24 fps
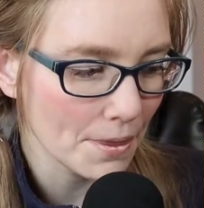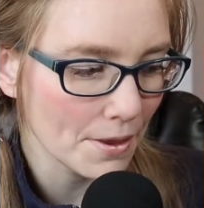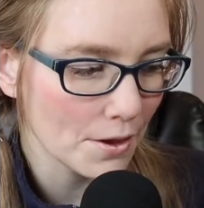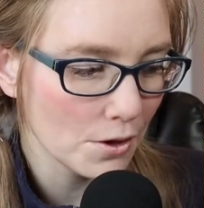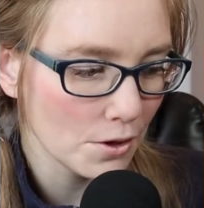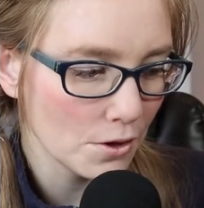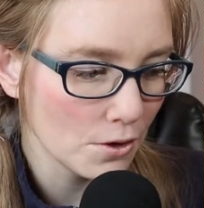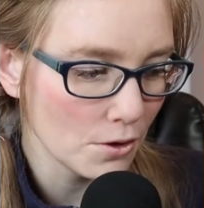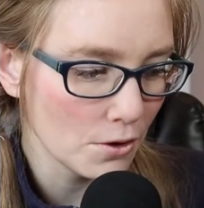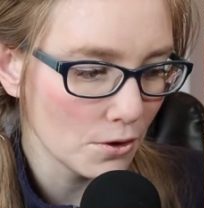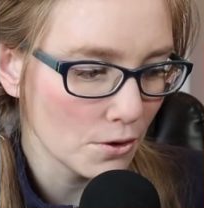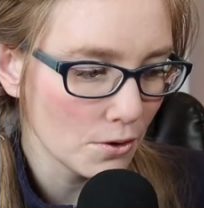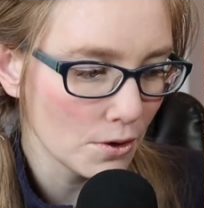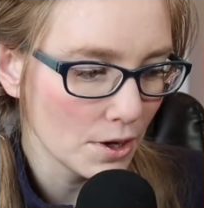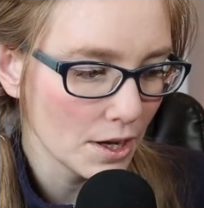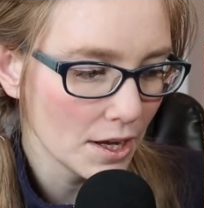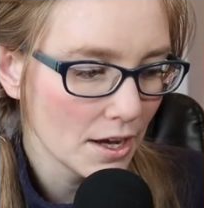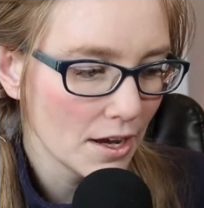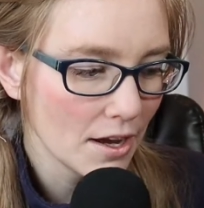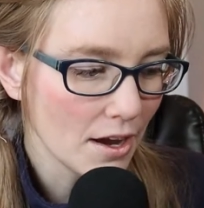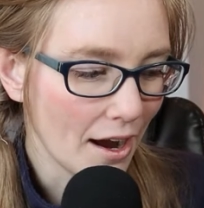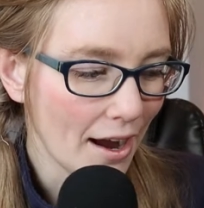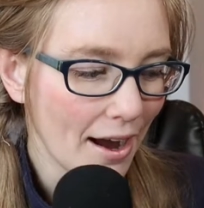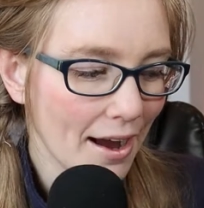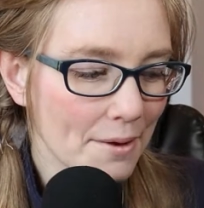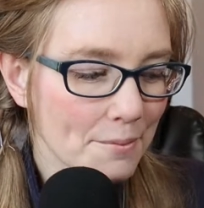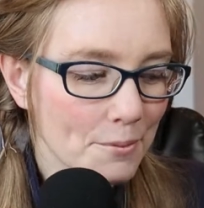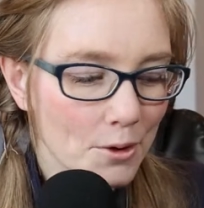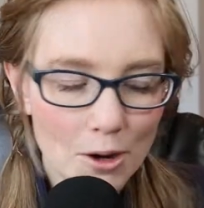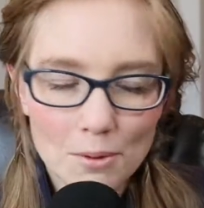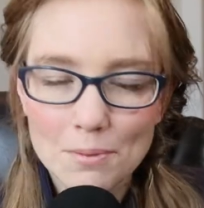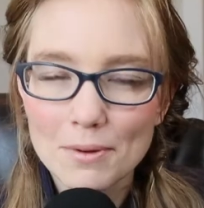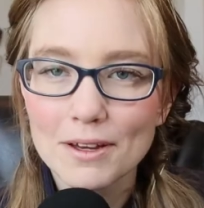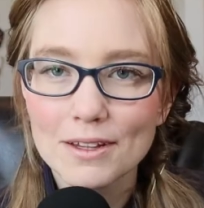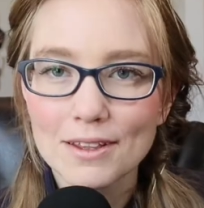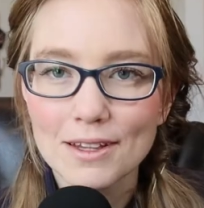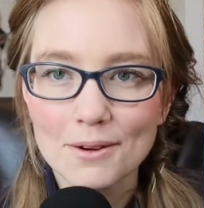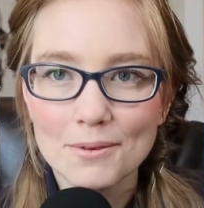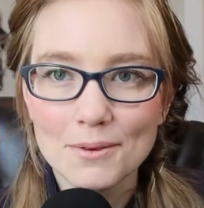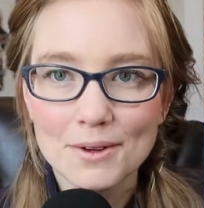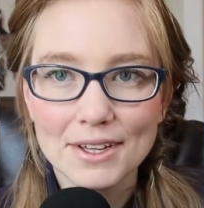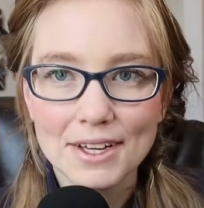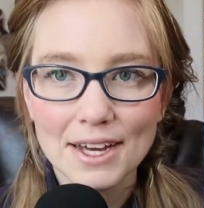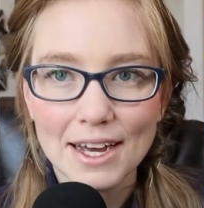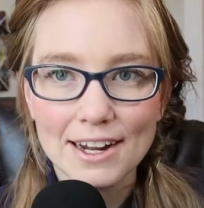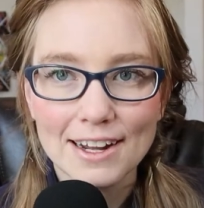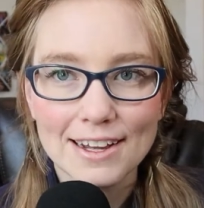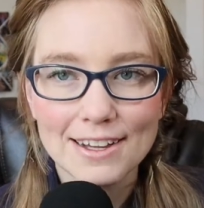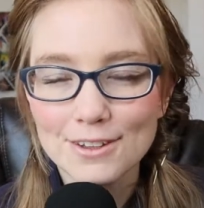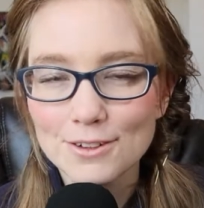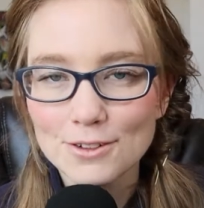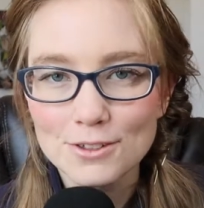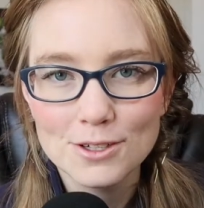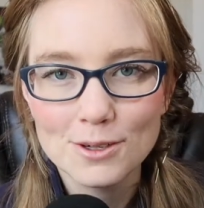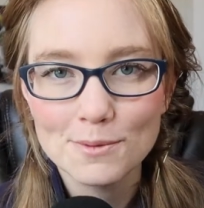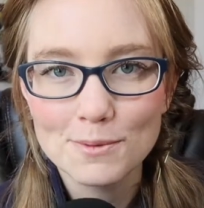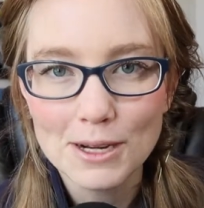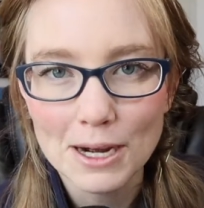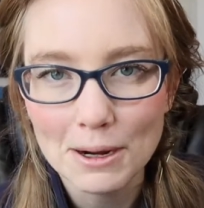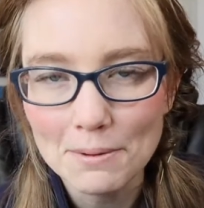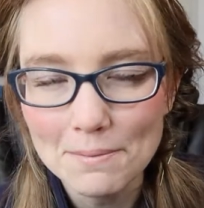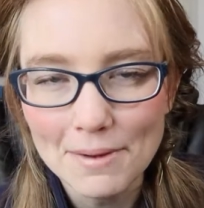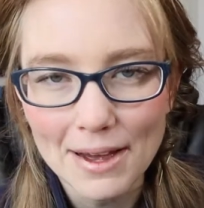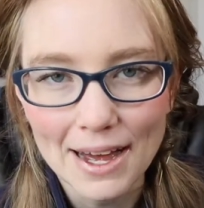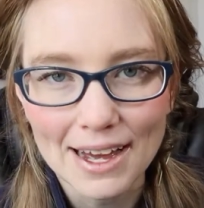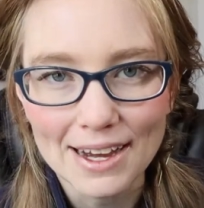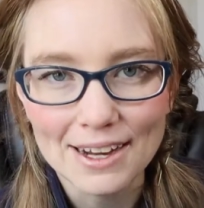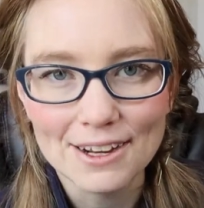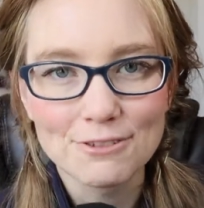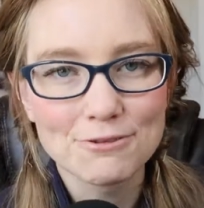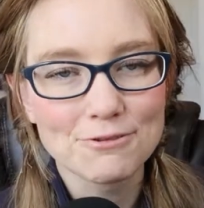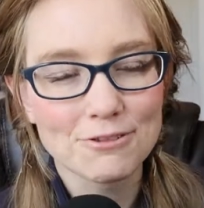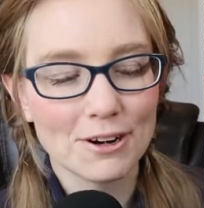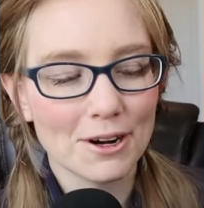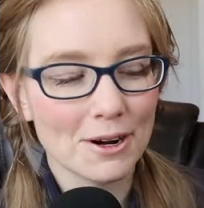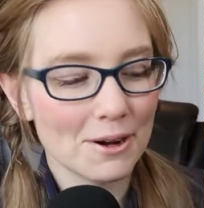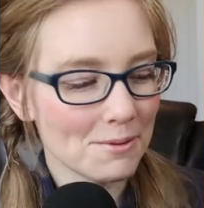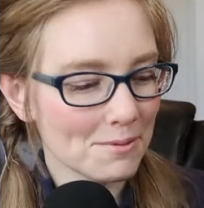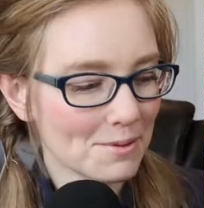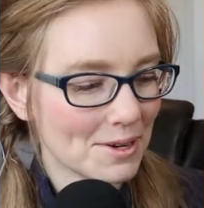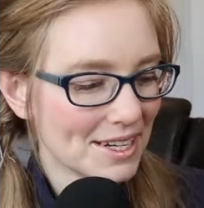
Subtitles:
who I'm hoping that we get a YouTube comeback from.